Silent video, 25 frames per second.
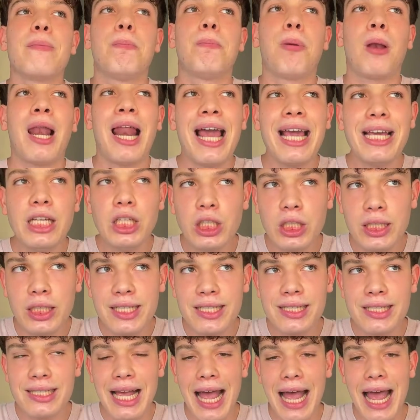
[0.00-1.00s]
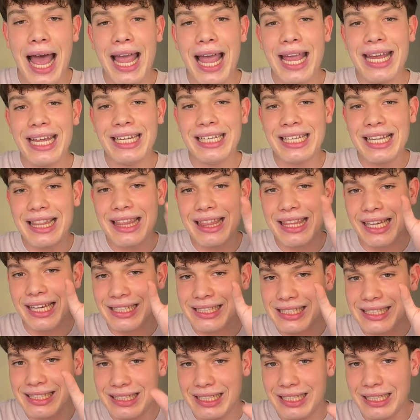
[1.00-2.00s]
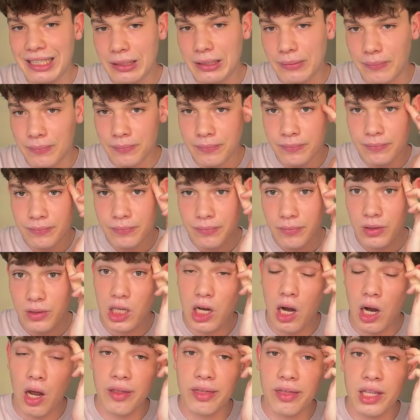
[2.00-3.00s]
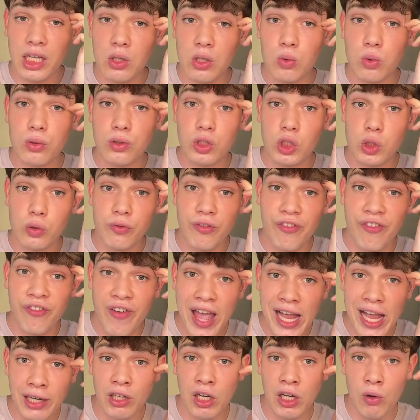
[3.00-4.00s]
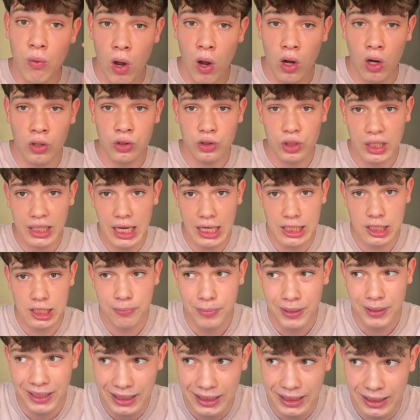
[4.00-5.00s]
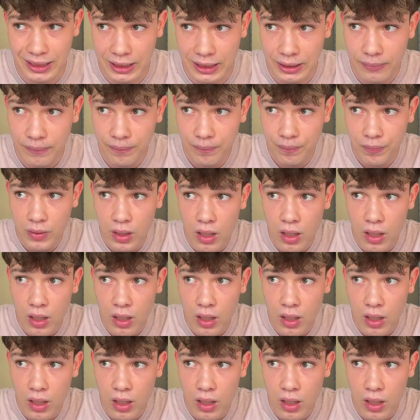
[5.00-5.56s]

Players in this team that I think would do very well under Gasperini: